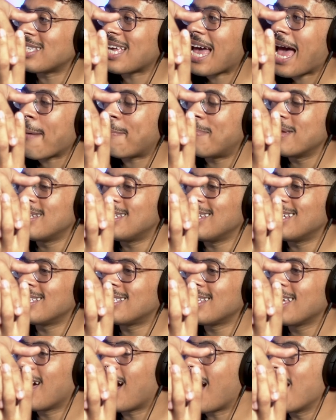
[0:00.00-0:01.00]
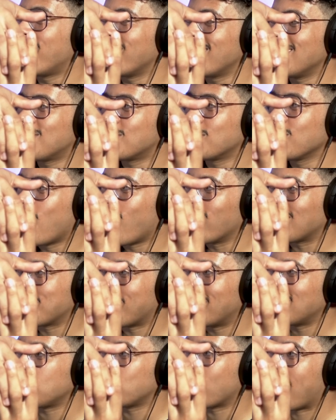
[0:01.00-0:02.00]
what's happened is I've interlocked
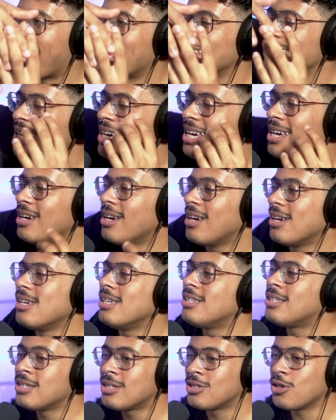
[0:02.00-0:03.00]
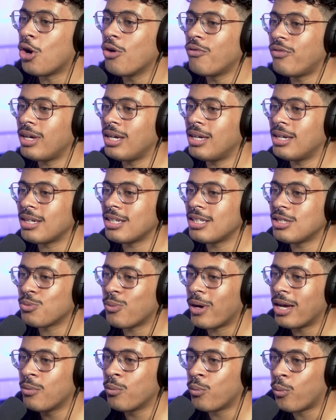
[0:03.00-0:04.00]
my two hands. Dissolving is
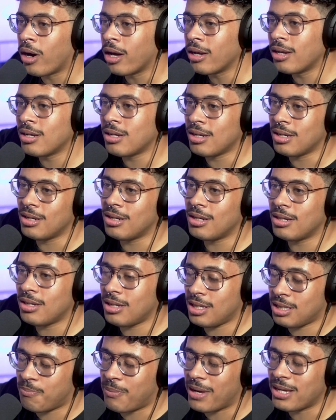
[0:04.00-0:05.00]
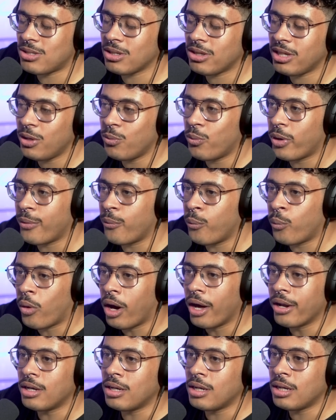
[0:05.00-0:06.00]
when one is basically when
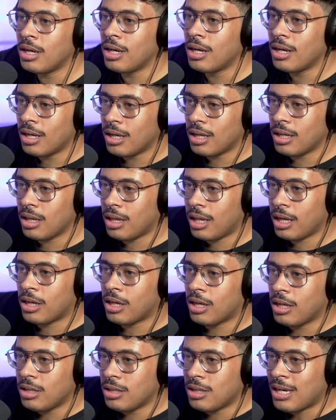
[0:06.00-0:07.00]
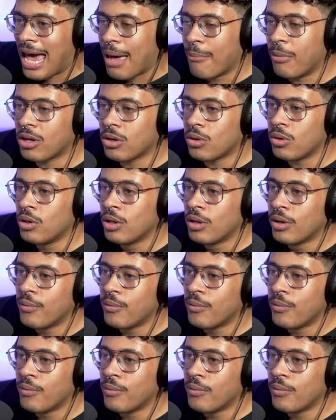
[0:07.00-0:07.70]
one like chemical